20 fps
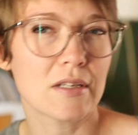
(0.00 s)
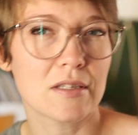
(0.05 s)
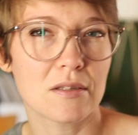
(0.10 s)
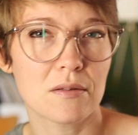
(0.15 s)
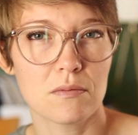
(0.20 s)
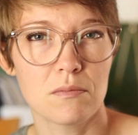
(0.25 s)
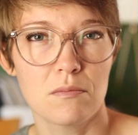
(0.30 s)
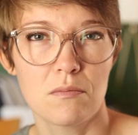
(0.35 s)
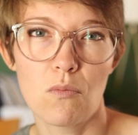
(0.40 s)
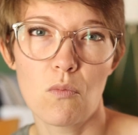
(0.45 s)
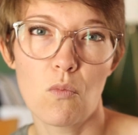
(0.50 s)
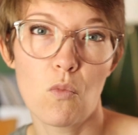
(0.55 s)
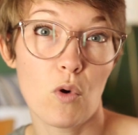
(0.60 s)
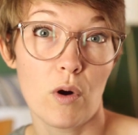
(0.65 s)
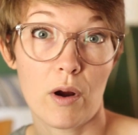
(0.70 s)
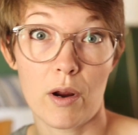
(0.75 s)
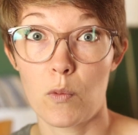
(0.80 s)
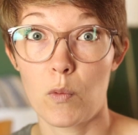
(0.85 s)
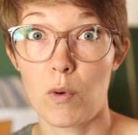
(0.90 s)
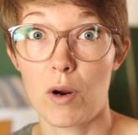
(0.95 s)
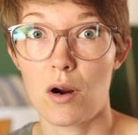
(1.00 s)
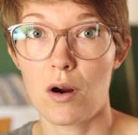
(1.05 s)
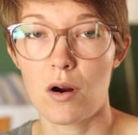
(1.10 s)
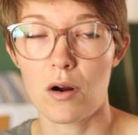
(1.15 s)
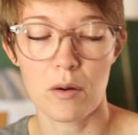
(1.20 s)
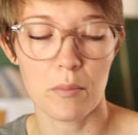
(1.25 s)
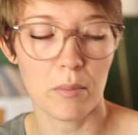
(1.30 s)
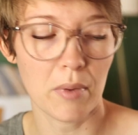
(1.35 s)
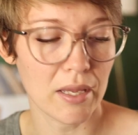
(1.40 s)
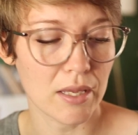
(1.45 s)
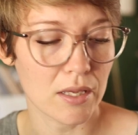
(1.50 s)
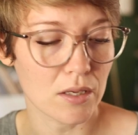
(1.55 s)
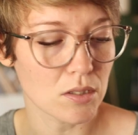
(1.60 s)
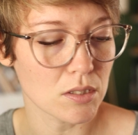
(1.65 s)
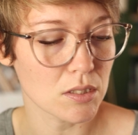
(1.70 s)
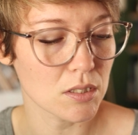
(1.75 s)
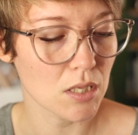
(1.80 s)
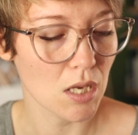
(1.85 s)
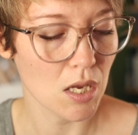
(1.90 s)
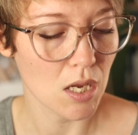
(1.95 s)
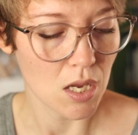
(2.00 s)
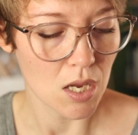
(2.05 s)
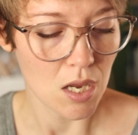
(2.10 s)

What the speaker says: It's more I wear hard on my heels.